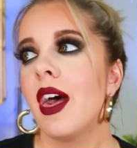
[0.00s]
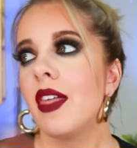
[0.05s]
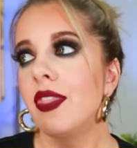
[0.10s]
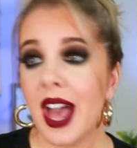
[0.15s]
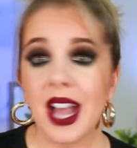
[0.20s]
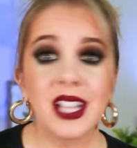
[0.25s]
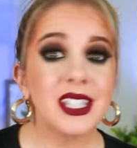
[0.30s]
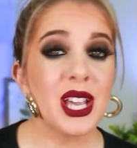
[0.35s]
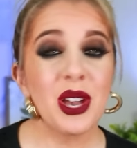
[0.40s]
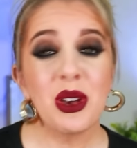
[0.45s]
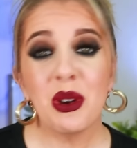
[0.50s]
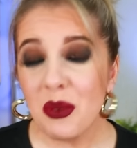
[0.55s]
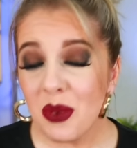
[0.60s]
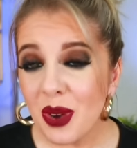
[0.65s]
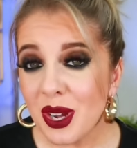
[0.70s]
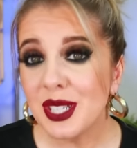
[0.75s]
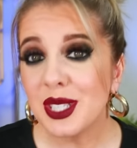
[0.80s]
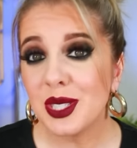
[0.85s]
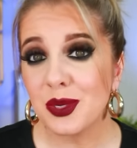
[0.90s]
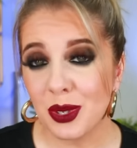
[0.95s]
That's how it
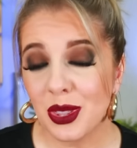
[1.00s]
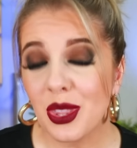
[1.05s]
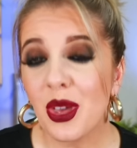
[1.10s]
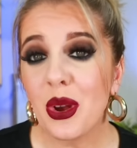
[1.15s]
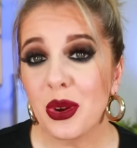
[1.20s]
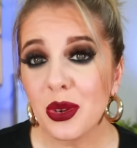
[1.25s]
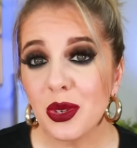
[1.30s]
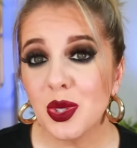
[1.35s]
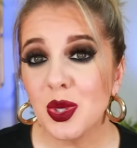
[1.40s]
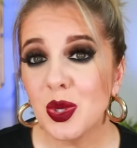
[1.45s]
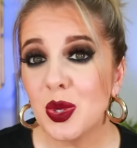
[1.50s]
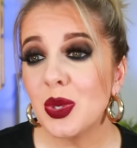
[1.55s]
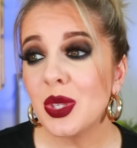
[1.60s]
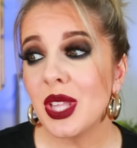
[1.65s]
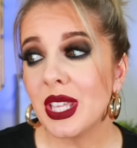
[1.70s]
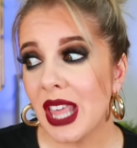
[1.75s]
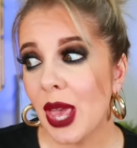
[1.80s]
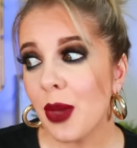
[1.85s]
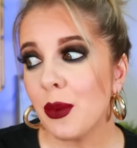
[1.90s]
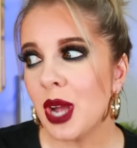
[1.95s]
was with our school.
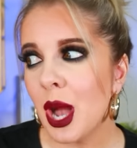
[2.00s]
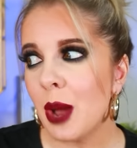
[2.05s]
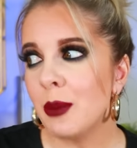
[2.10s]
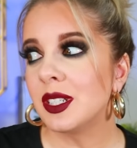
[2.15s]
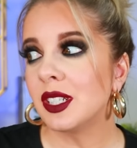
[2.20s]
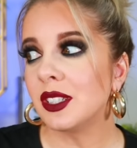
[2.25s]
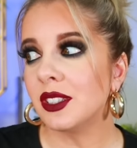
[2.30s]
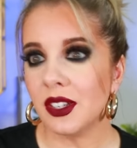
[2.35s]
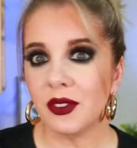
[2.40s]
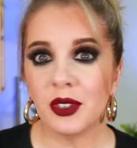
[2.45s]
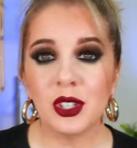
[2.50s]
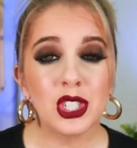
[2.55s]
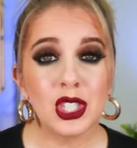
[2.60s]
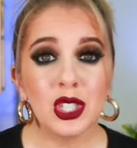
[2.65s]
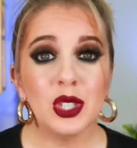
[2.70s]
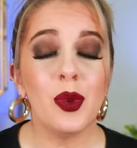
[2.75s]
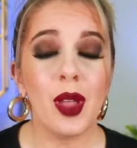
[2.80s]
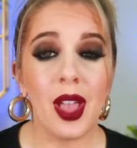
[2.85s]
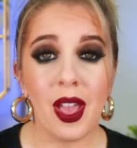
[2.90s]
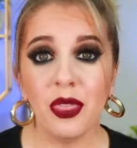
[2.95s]
Like they would come deliver
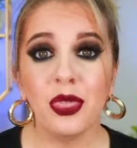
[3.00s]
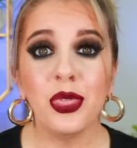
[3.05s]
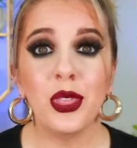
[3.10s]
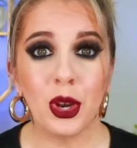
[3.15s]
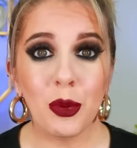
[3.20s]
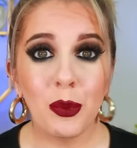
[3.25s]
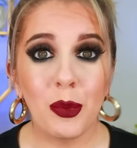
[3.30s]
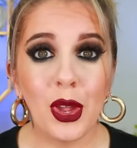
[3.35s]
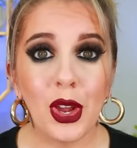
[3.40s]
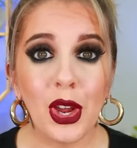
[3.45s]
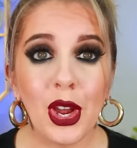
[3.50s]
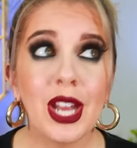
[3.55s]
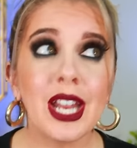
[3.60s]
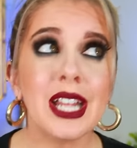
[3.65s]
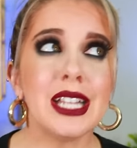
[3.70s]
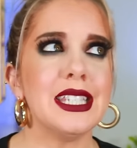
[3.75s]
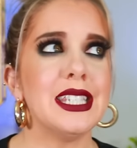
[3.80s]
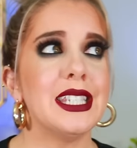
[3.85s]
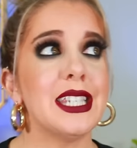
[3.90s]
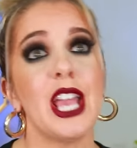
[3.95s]
to you in third period
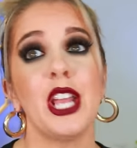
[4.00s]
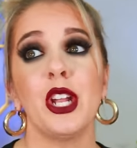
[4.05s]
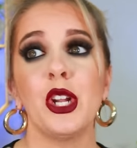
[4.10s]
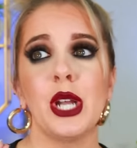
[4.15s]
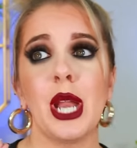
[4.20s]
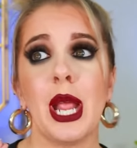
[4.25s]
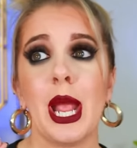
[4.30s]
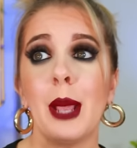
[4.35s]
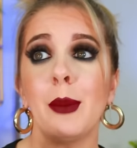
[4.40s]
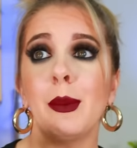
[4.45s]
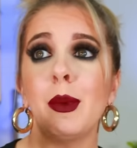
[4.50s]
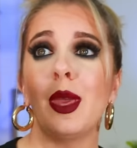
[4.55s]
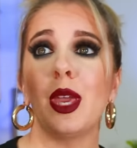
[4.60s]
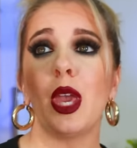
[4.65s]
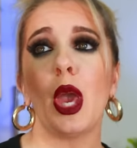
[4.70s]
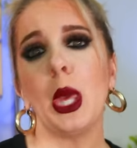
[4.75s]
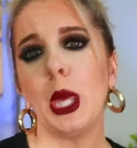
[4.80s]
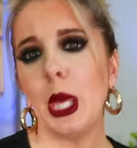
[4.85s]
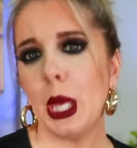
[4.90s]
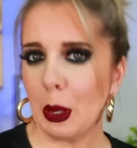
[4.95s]
and say your name and
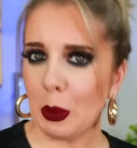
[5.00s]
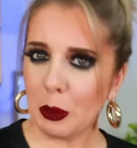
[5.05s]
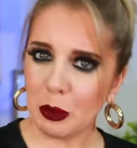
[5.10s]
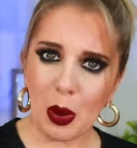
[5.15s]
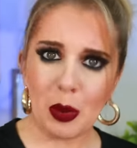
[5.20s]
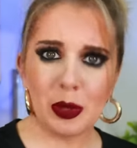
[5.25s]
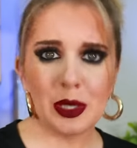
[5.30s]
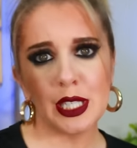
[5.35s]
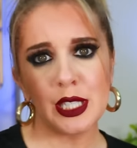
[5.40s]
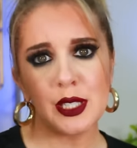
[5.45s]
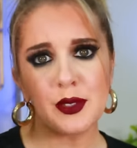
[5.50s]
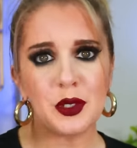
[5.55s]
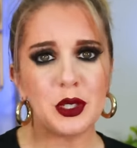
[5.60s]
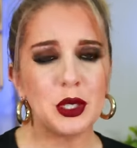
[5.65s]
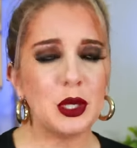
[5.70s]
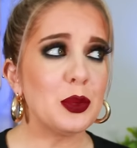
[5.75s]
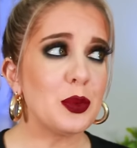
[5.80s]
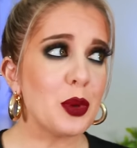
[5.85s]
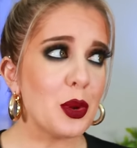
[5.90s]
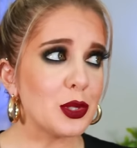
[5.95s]
like here roses for
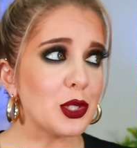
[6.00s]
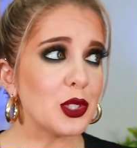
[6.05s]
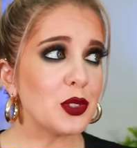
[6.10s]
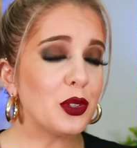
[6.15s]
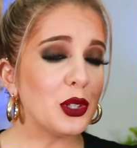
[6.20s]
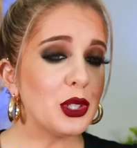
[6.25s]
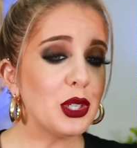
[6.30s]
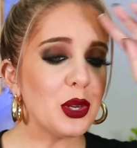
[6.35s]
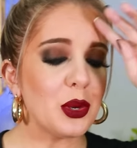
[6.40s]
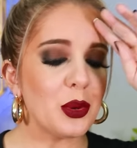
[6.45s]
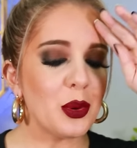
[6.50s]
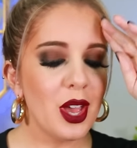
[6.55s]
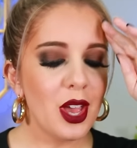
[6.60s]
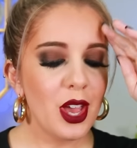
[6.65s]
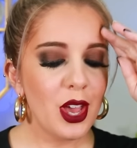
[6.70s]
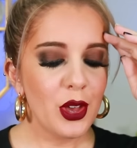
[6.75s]
you, roses for you.